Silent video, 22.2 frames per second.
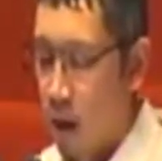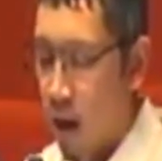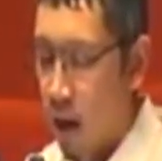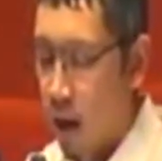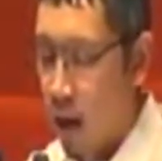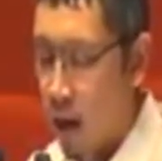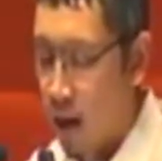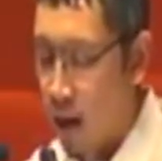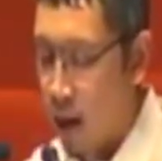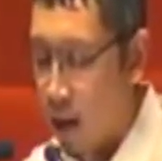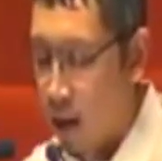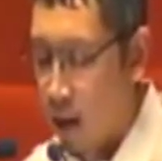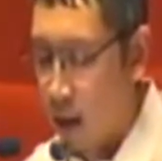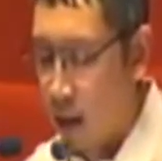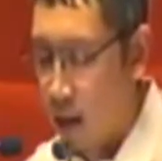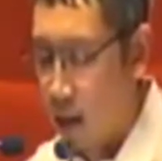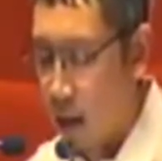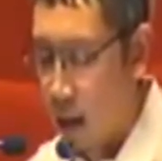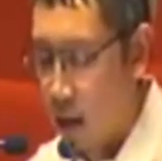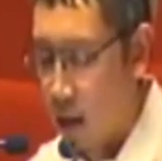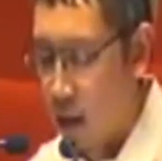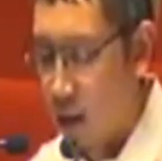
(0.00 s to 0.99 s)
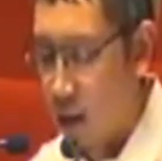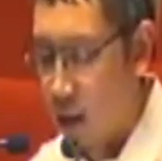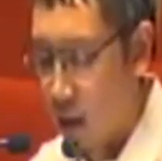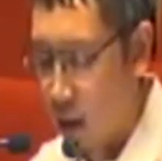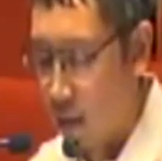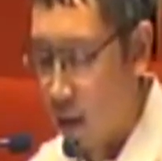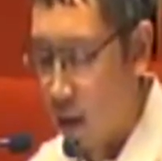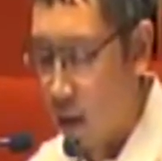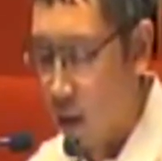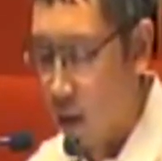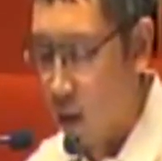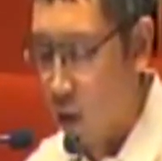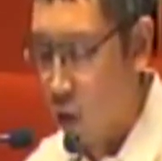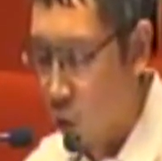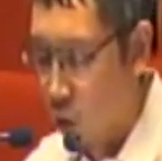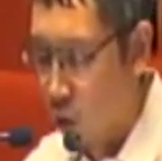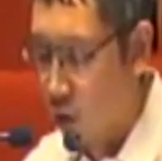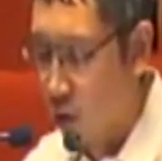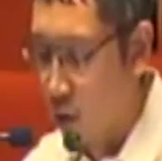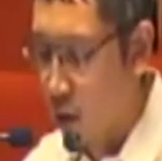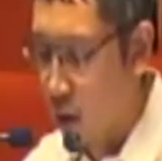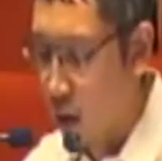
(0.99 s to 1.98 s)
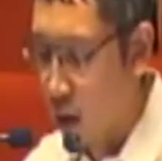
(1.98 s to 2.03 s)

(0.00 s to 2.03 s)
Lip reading: In 1997, towards the